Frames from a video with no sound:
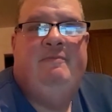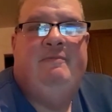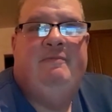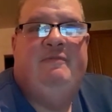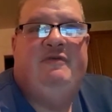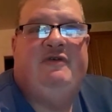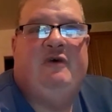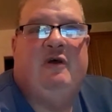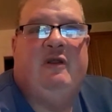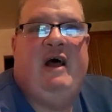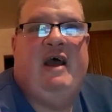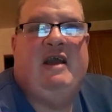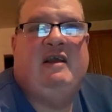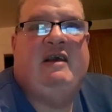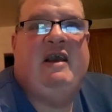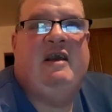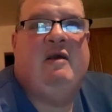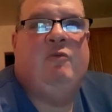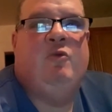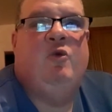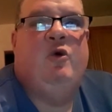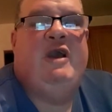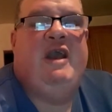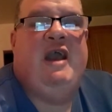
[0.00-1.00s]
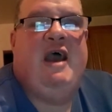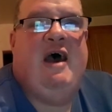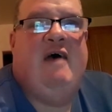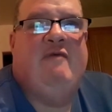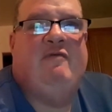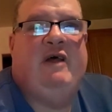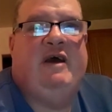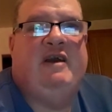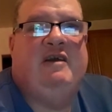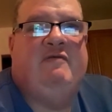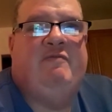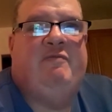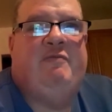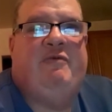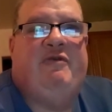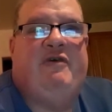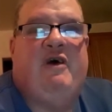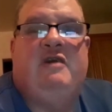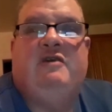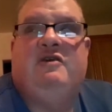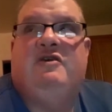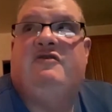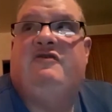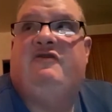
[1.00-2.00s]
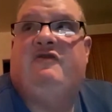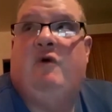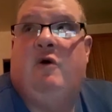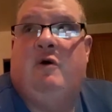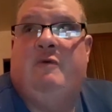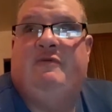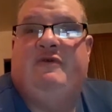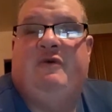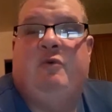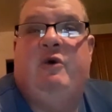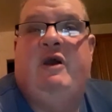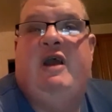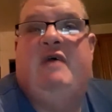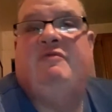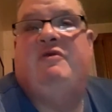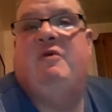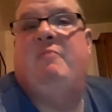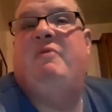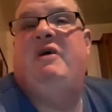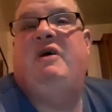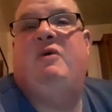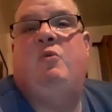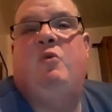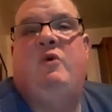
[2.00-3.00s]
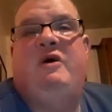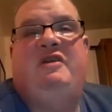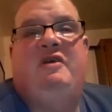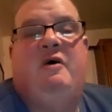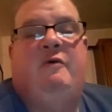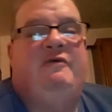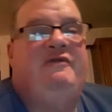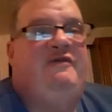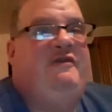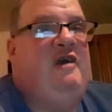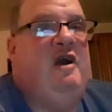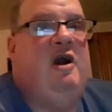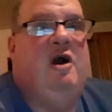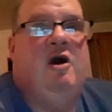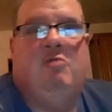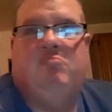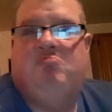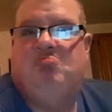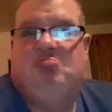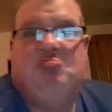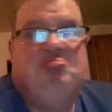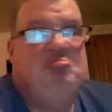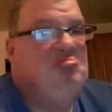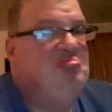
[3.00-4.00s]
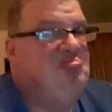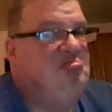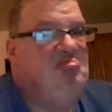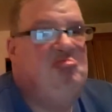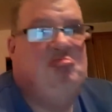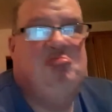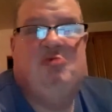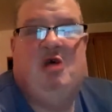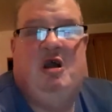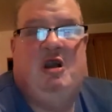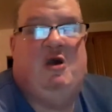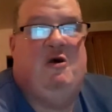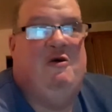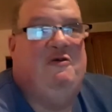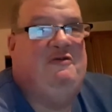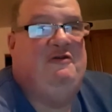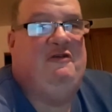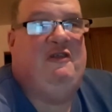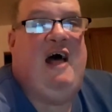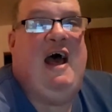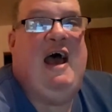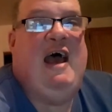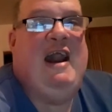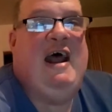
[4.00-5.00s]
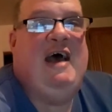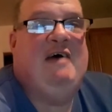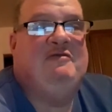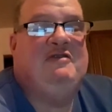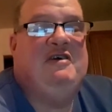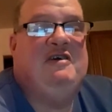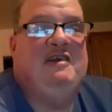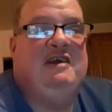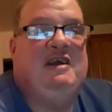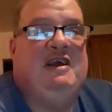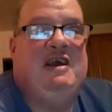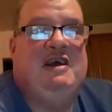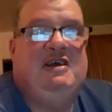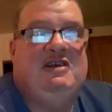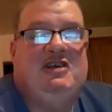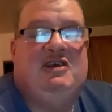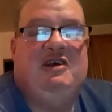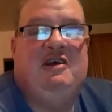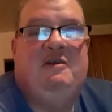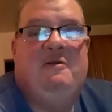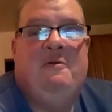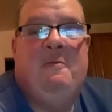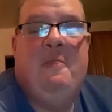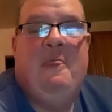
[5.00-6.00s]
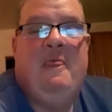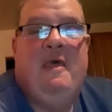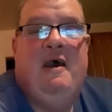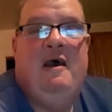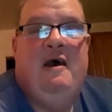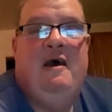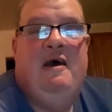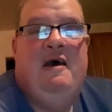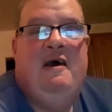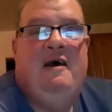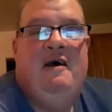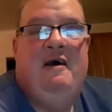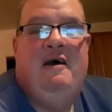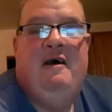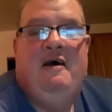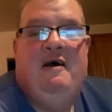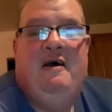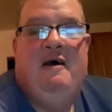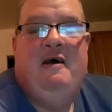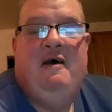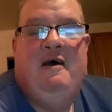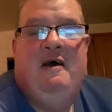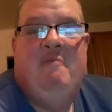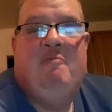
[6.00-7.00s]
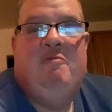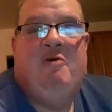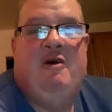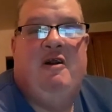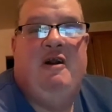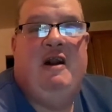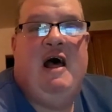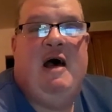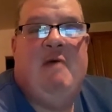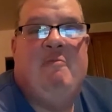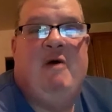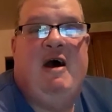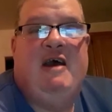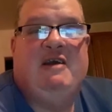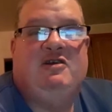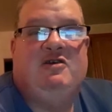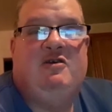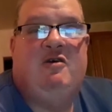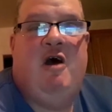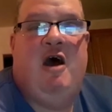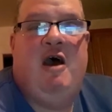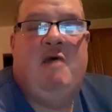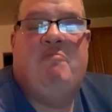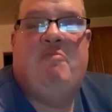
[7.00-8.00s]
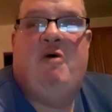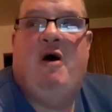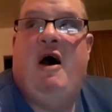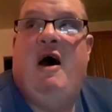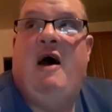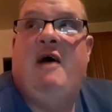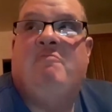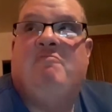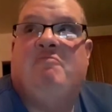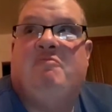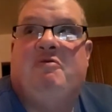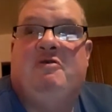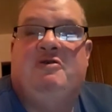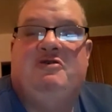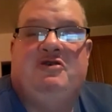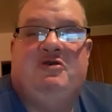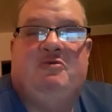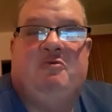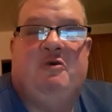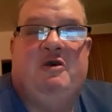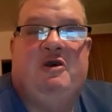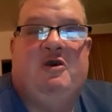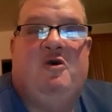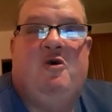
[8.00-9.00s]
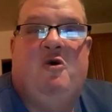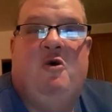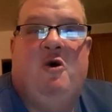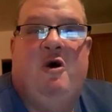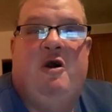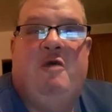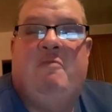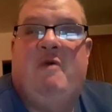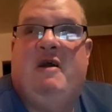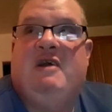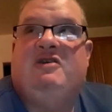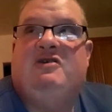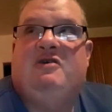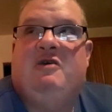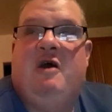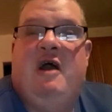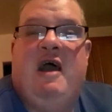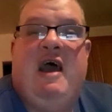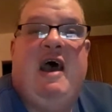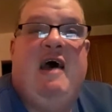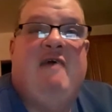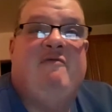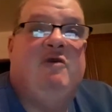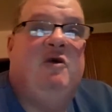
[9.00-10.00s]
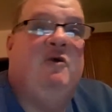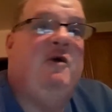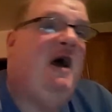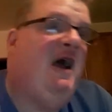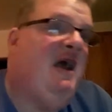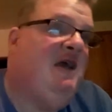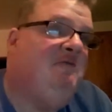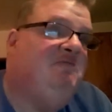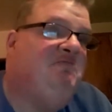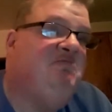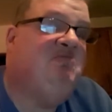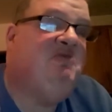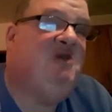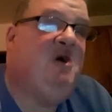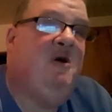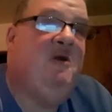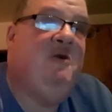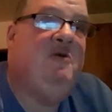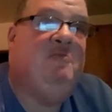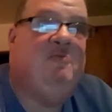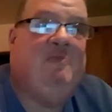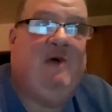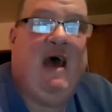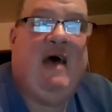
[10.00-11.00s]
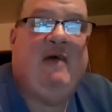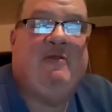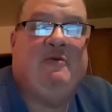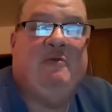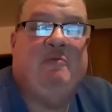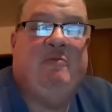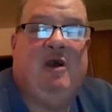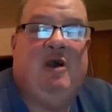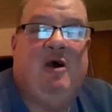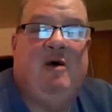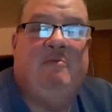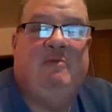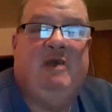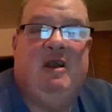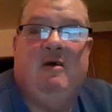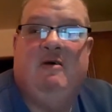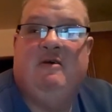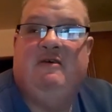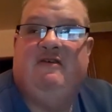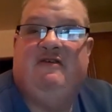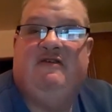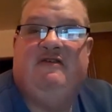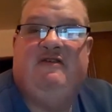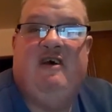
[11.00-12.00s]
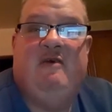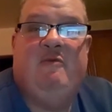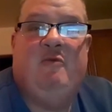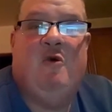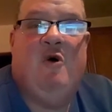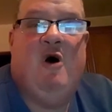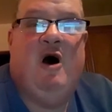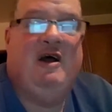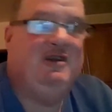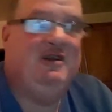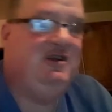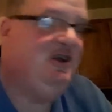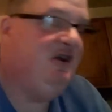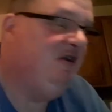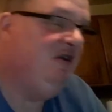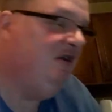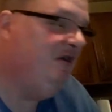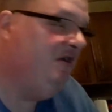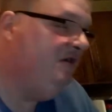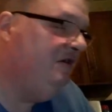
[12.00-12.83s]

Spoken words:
So like we have like thunderstorms and we have the big windows here. I go flying out to the kitchen, put it on my tripod, push record, make sure I have it right, go to the bathroom, come here and sit and watch it.